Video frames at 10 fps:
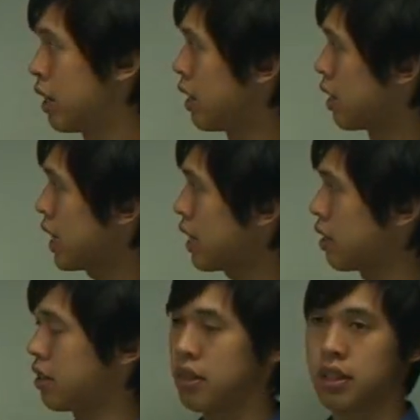So that
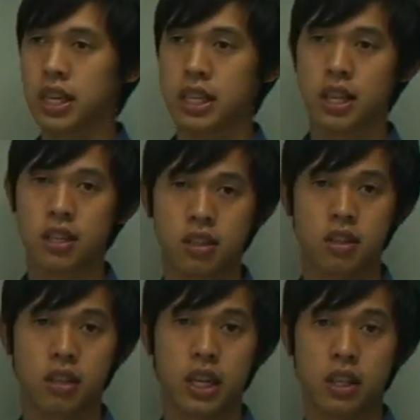concludes today's lesson
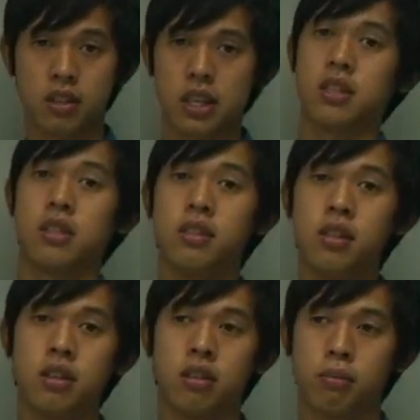on Gay-Lussac's law.
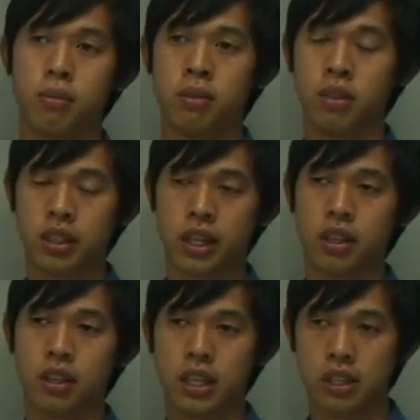We looked
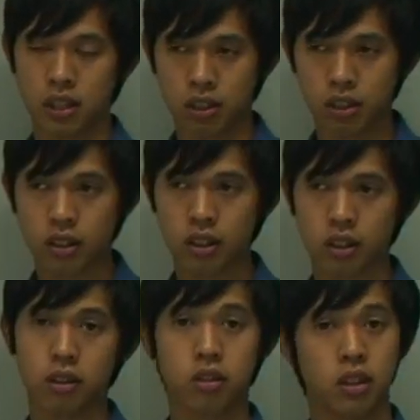at his law,
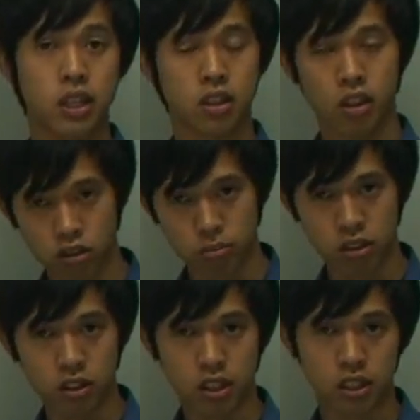also his
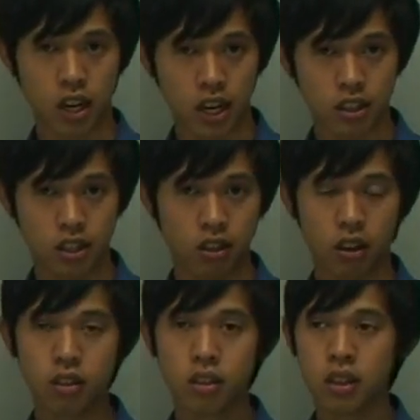contribution to science as a
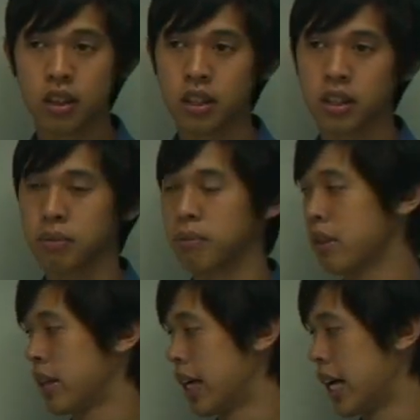whole,
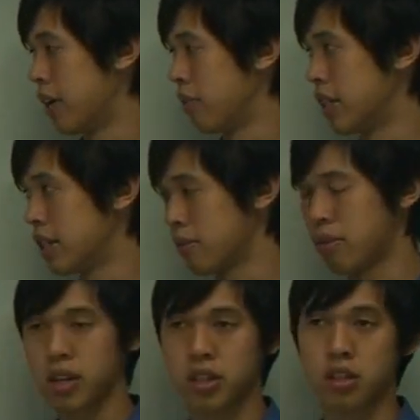and we did some
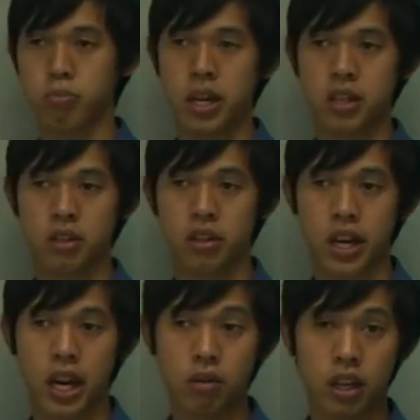questions based on
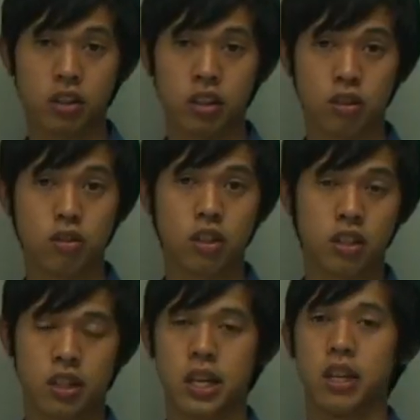how we actually use it
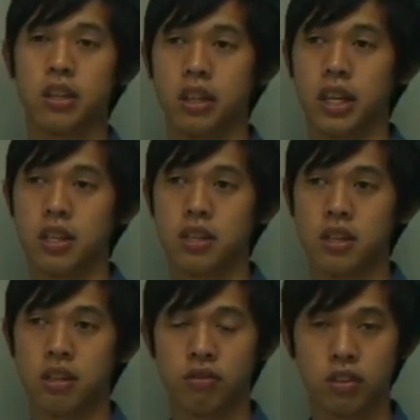to calculate
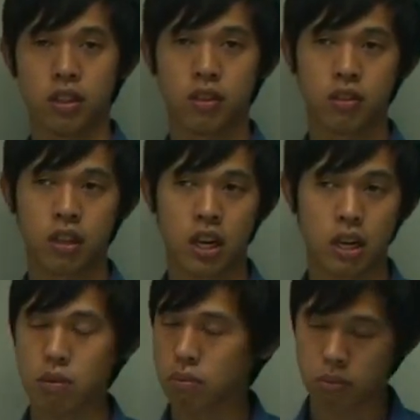different
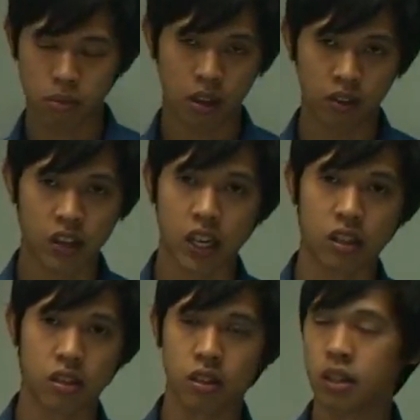um,
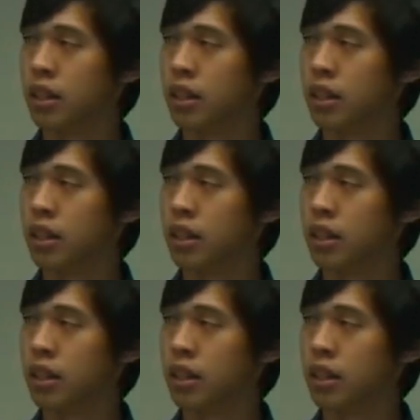values.